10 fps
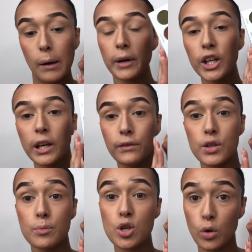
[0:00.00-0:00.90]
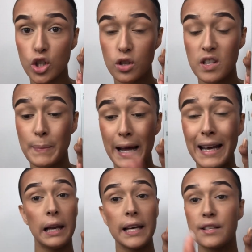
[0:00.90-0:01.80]
I'm gonna give you some swatches of this
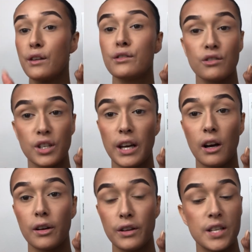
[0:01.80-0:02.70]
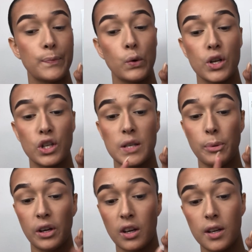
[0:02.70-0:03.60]
palette. Please don't judge a girl on her swatches,
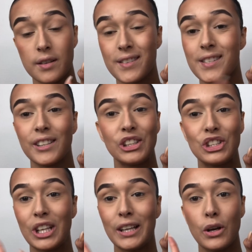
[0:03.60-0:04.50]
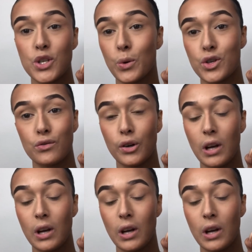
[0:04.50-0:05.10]
because she ain't no swatcheroo.